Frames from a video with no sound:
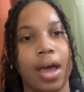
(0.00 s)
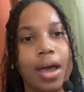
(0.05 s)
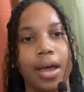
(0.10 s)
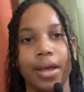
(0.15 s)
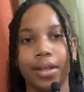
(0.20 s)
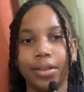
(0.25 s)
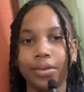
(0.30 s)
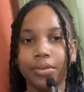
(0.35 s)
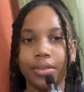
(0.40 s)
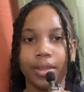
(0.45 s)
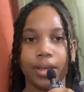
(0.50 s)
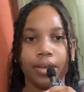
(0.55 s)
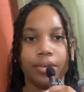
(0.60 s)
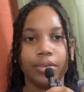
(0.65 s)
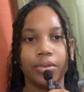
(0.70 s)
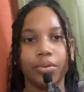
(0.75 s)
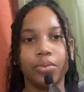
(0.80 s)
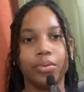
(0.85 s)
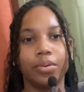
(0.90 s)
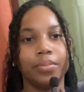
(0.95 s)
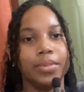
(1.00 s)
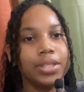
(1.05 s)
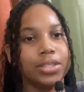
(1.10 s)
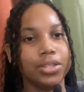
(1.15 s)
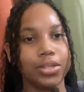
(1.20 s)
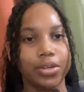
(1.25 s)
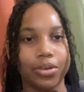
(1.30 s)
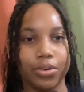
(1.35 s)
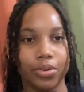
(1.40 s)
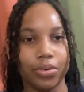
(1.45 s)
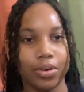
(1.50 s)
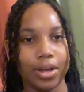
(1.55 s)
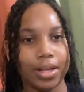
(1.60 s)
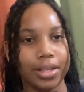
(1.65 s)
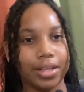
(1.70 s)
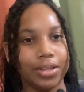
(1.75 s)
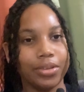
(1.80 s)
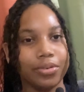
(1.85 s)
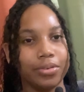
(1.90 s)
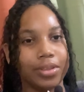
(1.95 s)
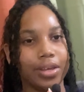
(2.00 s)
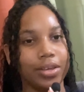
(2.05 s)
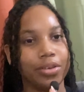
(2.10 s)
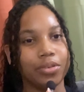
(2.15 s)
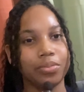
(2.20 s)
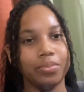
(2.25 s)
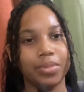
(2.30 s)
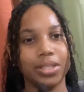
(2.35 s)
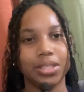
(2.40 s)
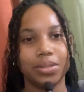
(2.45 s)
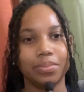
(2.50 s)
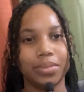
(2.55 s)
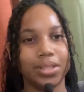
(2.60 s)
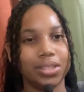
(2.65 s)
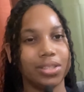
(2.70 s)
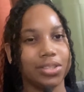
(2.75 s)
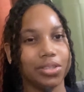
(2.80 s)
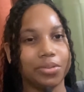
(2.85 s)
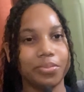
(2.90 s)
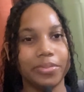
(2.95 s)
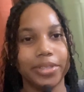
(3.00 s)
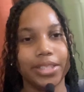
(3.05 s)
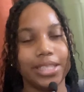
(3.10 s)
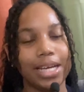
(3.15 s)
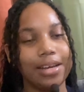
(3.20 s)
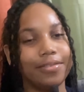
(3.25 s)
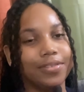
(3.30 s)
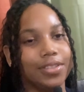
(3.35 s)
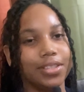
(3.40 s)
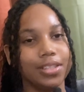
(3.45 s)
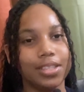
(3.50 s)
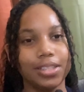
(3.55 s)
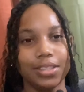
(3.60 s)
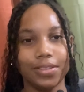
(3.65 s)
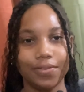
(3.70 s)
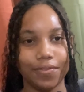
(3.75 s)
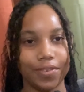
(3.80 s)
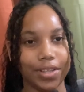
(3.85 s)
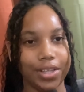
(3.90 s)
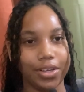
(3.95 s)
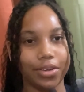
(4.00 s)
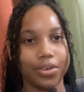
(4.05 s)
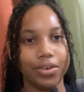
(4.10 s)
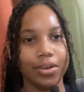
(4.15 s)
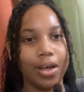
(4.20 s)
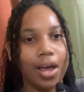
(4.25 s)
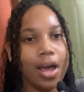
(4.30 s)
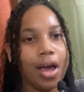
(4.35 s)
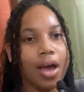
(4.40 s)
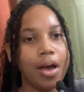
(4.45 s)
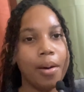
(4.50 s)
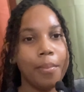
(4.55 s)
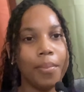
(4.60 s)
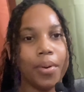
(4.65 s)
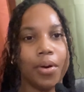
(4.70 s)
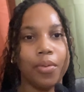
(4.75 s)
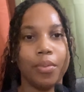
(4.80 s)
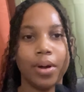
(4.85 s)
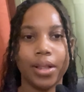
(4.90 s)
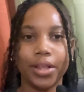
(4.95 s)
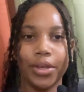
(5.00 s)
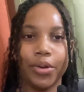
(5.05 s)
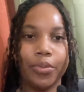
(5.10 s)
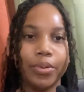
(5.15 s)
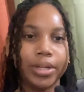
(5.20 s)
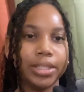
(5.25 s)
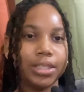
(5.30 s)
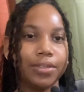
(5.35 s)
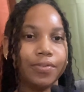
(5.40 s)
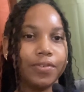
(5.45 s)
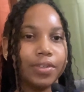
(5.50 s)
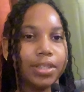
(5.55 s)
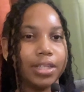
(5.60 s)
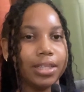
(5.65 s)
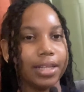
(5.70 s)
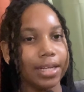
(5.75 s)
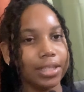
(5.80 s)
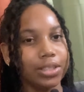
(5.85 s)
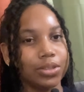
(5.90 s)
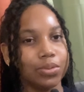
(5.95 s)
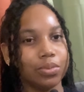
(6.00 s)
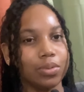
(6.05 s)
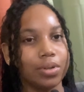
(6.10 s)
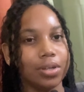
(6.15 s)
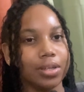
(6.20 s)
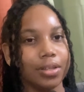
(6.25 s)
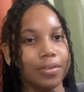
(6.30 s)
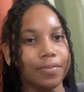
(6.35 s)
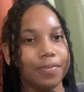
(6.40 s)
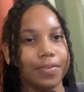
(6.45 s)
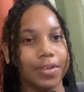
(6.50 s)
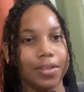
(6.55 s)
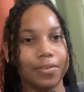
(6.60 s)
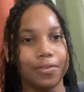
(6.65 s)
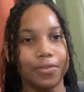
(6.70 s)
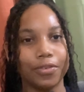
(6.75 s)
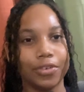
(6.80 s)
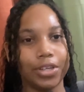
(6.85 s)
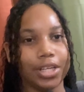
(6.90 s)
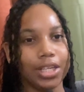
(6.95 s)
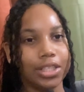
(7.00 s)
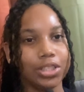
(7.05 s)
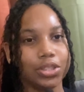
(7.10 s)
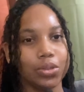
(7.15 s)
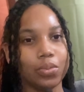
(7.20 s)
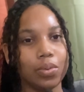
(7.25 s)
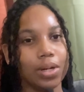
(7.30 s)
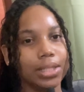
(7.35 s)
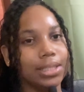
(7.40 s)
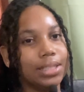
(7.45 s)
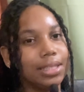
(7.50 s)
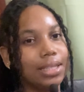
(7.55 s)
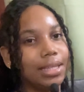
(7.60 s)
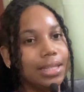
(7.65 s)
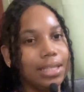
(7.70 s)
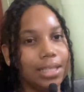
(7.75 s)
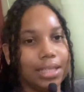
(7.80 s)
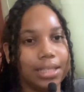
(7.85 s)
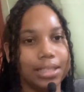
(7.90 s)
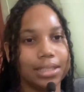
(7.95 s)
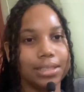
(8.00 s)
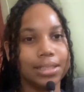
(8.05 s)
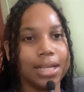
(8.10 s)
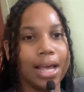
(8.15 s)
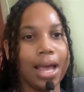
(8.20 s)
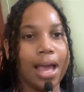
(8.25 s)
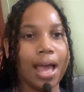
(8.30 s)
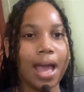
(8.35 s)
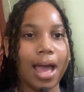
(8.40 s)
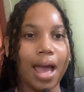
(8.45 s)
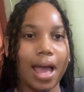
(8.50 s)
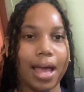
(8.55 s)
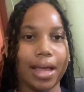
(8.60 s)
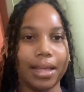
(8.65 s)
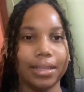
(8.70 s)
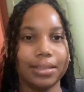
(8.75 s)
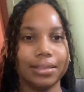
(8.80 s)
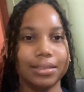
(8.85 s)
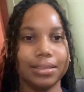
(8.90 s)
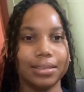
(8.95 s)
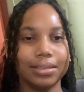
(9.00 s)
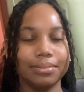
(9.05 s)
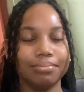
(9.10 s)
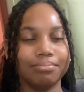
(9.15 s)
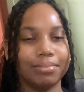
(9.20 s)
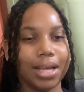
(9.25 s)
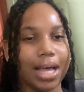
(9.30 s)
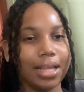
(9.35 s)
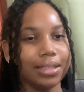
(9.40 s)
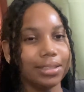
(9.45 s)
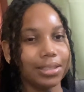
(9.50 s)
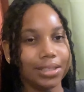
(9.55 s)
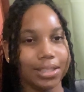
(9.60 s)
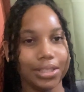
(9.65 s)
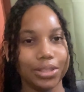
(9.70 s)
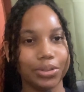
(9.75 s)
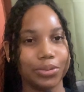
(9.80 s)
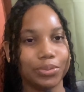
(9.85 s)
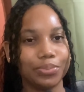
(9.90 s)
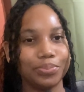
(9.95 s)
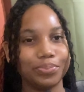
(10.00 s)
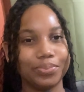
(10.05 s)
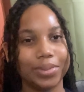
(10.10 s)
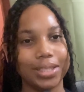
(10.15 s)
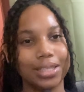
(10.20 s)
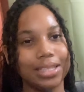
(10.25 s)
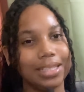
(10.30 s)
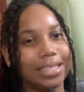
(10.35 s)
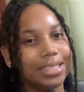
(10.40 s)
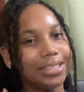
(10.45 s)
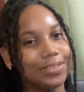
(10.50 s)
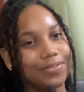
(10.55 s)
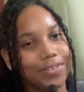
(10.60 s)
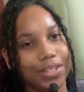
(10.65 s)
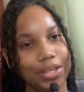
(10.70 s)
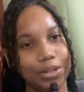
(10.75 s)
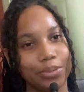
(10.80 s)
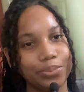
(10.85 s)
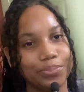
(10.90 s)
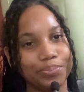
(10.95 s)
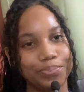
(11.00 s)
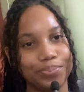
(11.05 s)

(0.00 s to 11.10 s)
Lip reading: I know that you don't want me to go, and I know that you'll miss me so much after this video, but while you're waiting for the next one, feel free to watch these, and I'll see you in the next video.